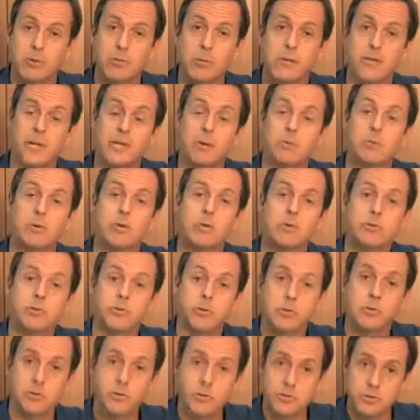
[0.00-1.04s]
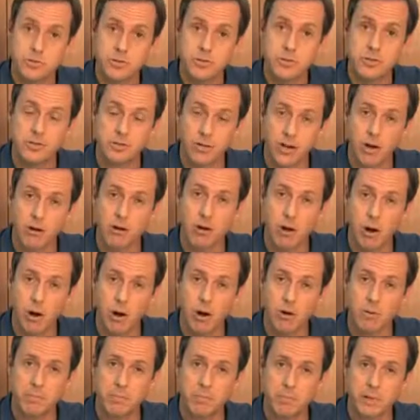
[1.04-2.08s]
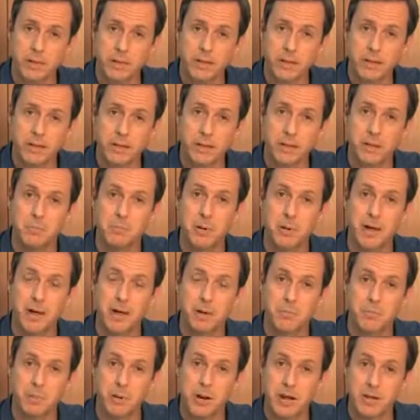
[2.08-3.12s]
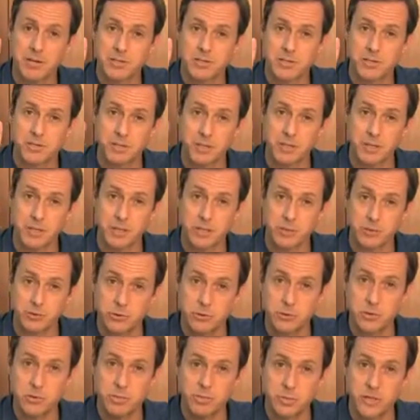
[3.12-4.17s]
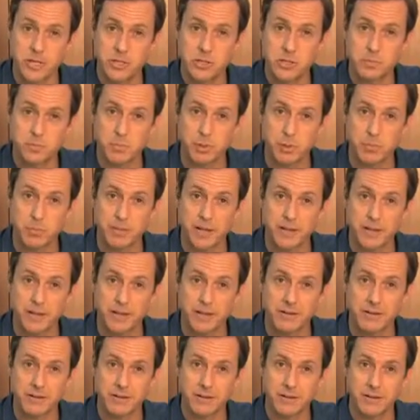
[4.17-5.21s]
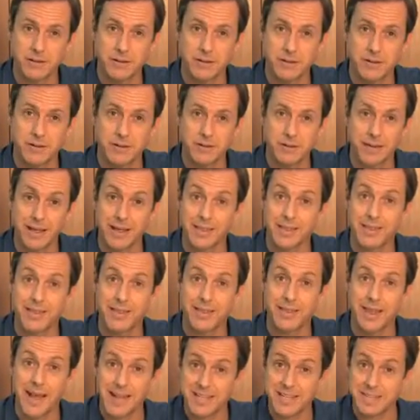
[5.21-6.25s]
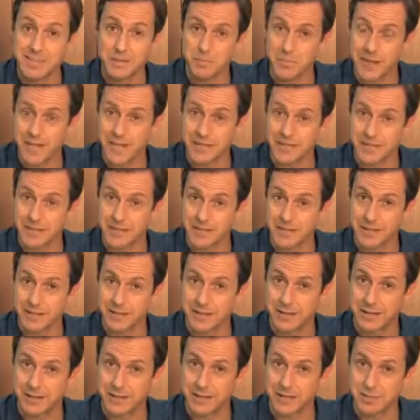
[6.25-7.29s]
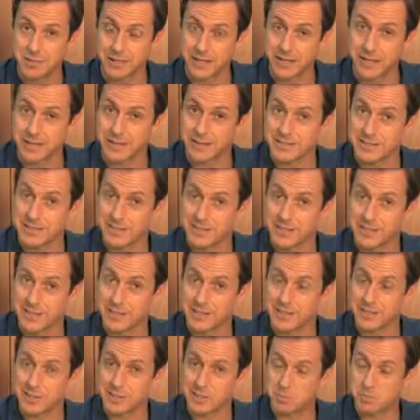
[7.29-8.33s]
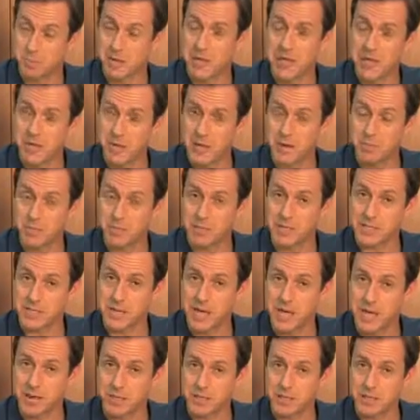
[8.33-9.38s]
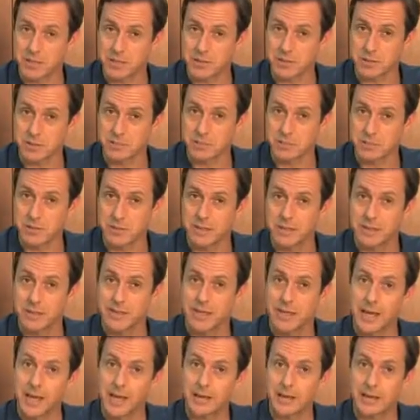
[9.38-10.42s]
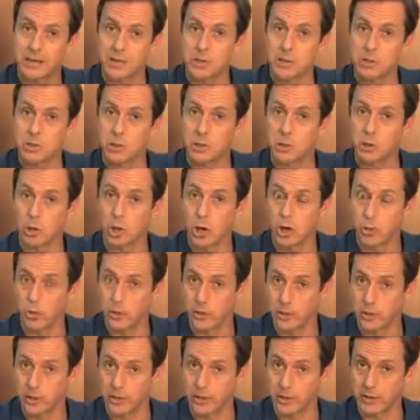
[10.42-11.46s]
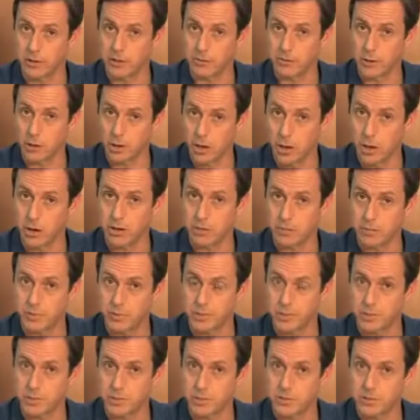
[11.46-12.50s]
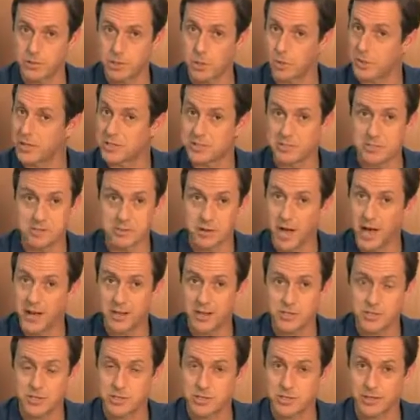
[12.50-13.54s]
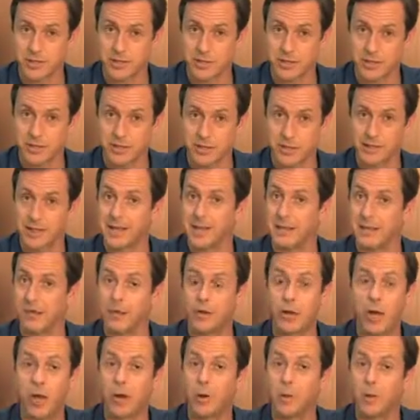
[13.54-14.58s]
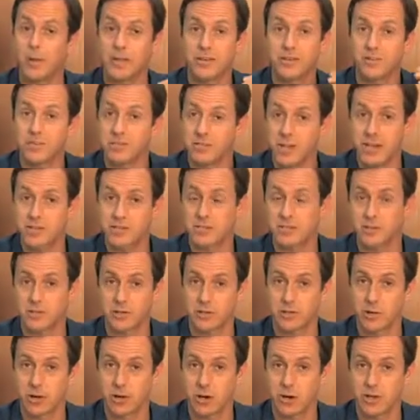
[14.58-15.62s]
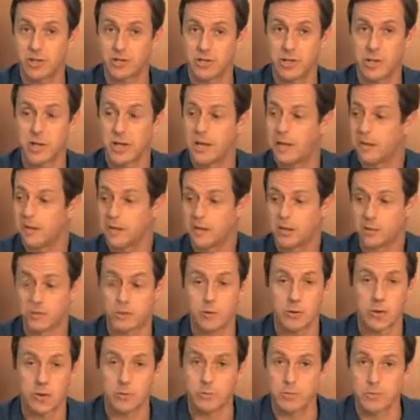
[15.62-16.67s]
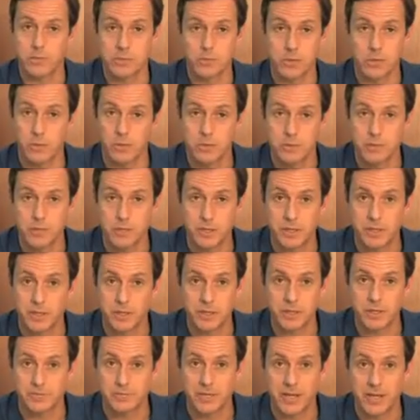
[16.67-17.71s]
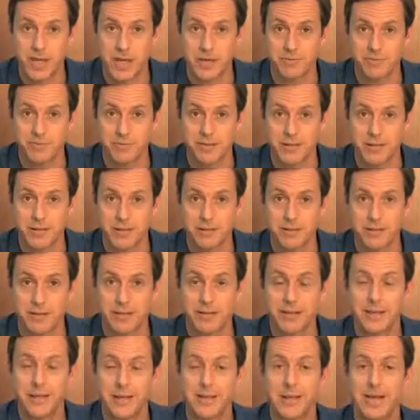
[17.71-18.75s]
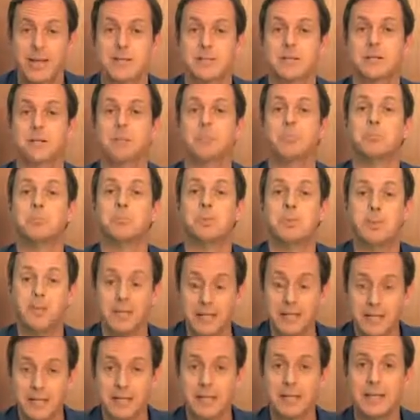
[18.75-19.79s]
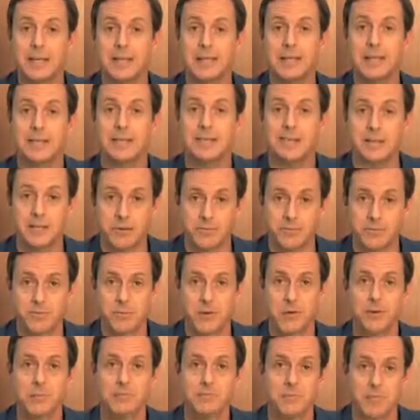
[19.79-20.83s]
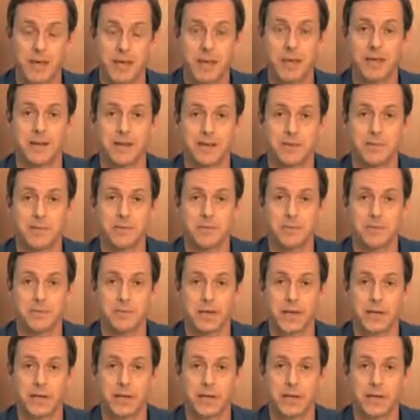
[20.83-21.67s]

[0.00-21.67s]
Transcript: it reduced their heartbeat by approximately 2 beats per minute. Now, that's amazing, because it's speeding up metabolism, yet it's lowering the heartbeat. So it's not a stimulant, and no, it doesn't cause these great results because of caffeine. It has a completely different mechanism of